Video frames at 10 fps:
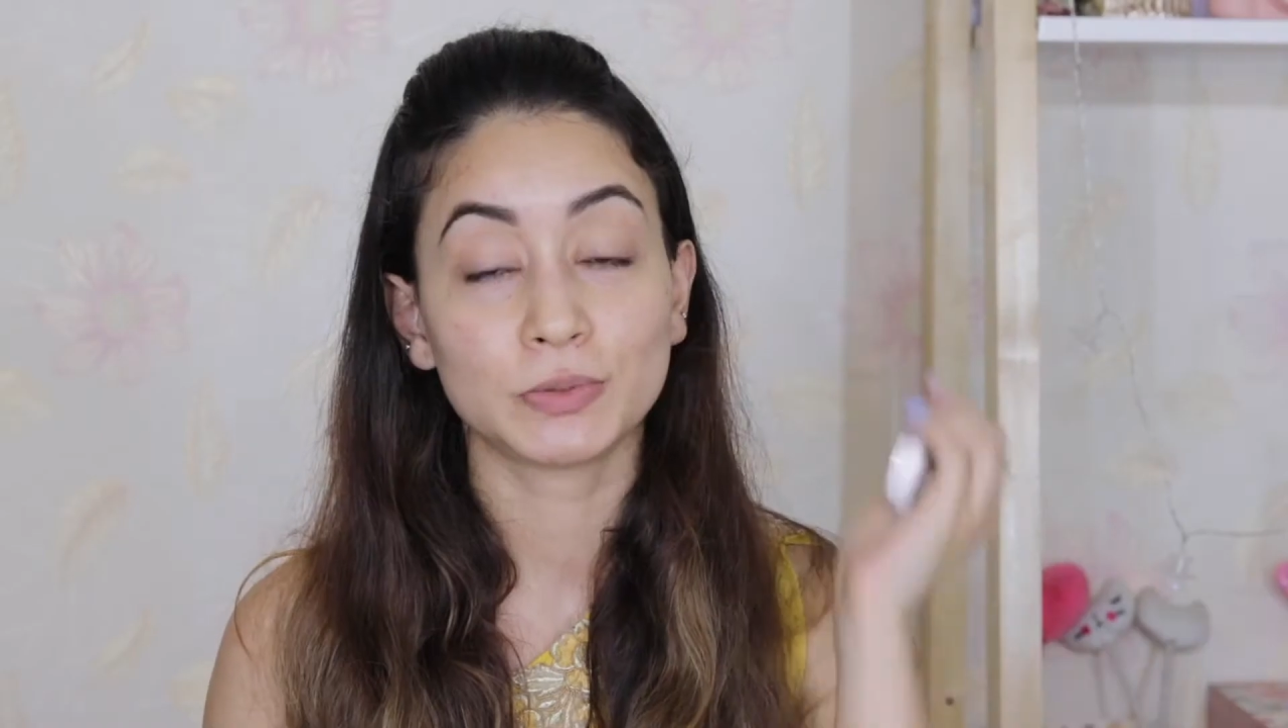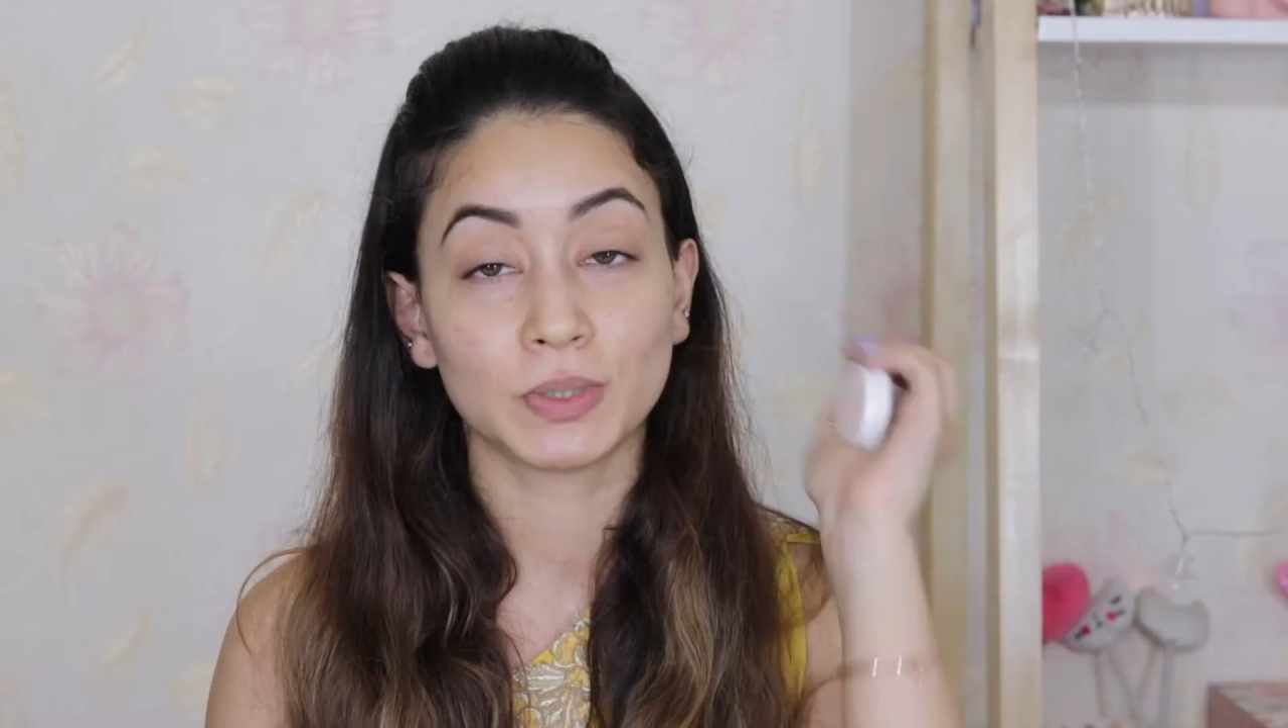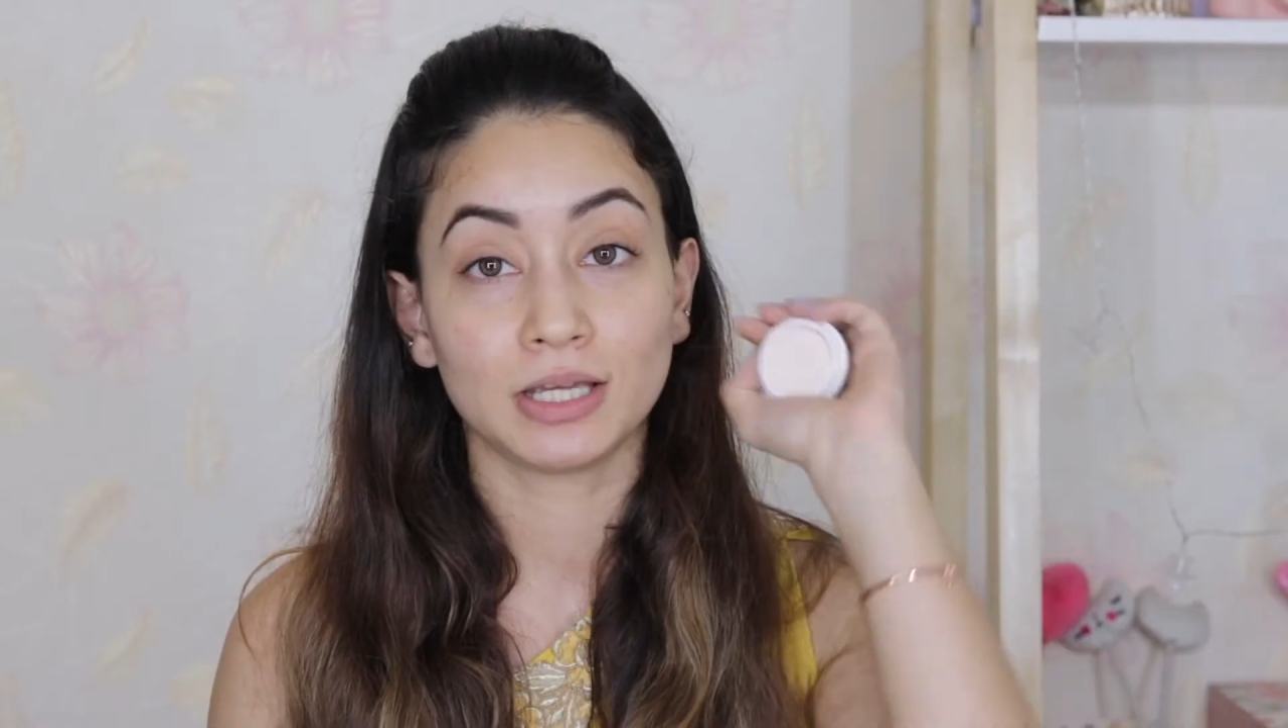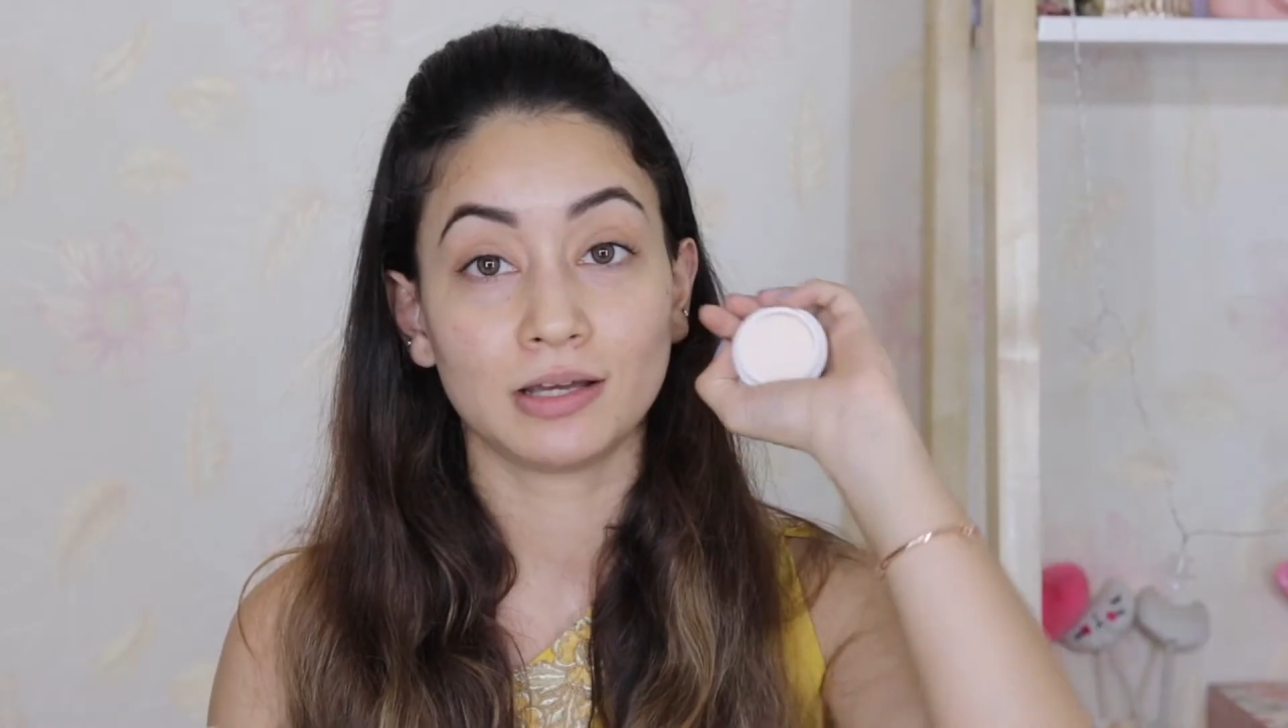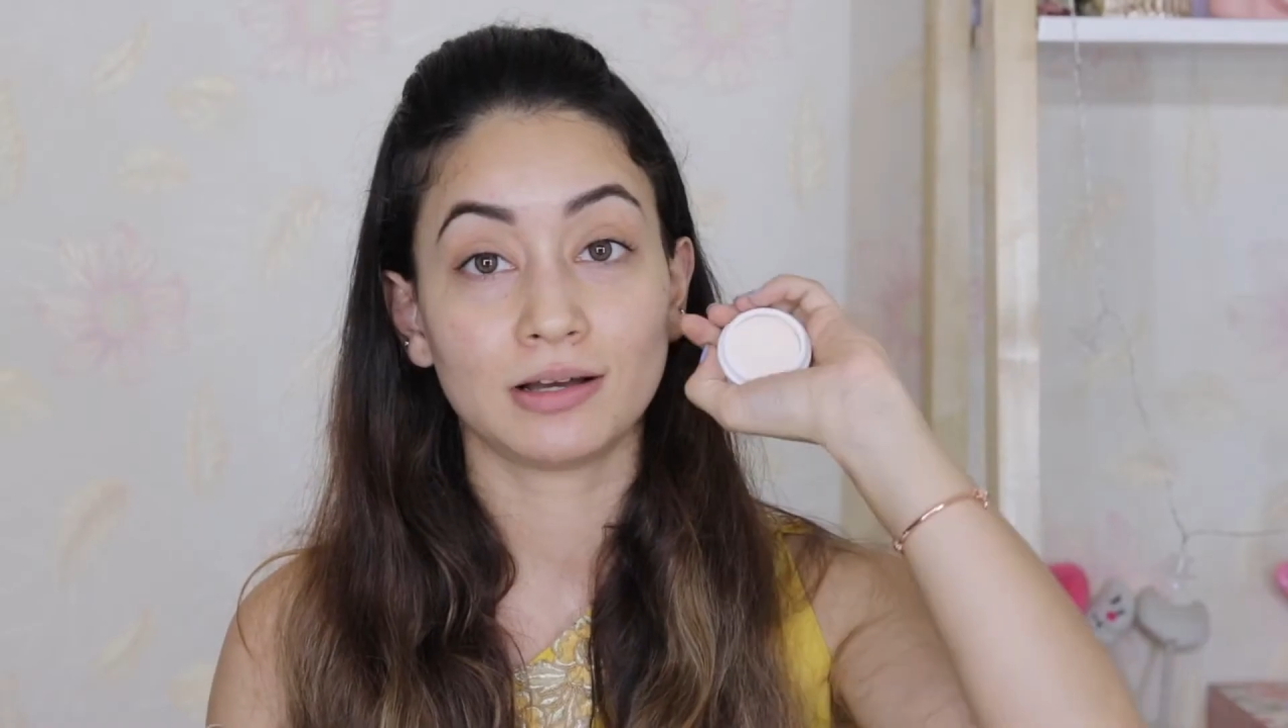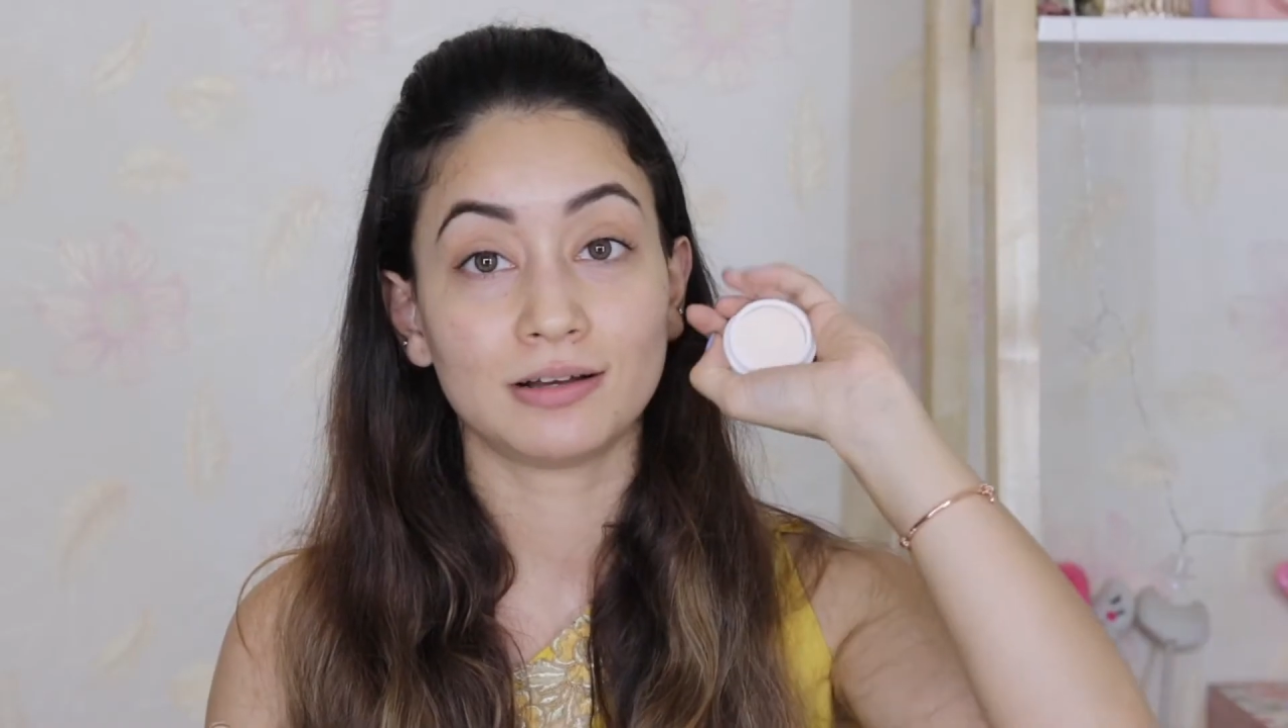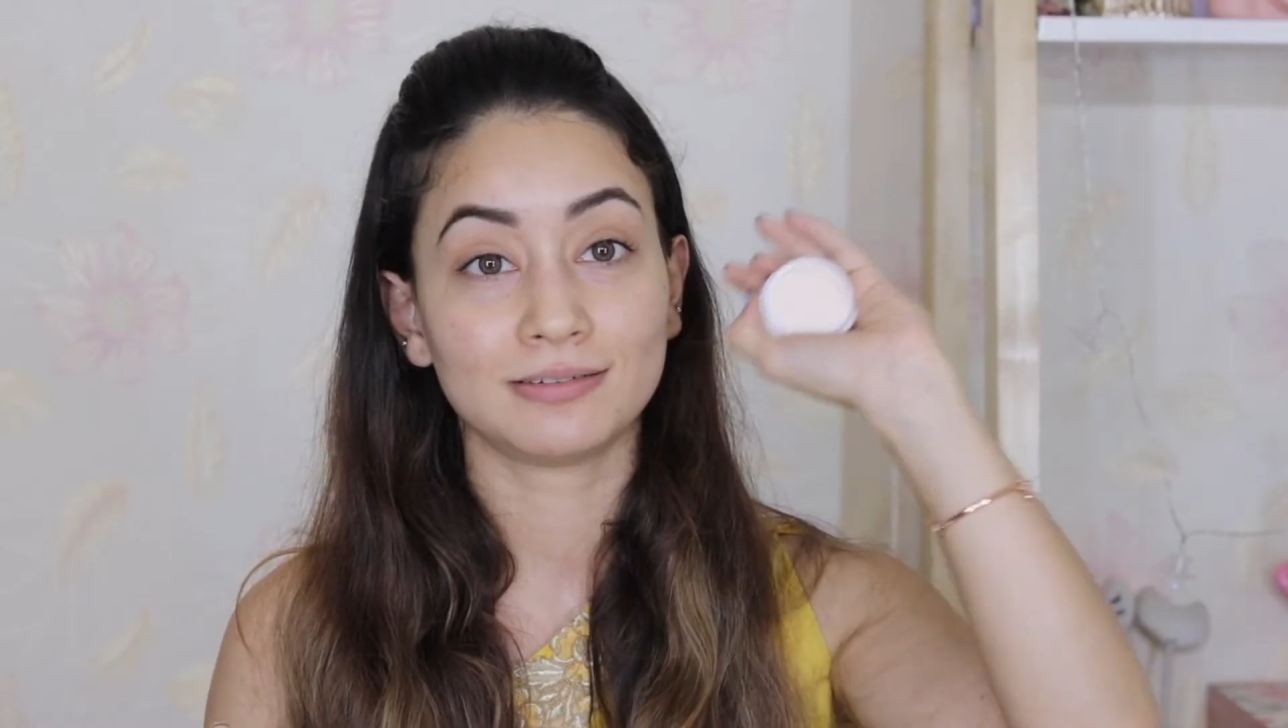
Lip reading: Doing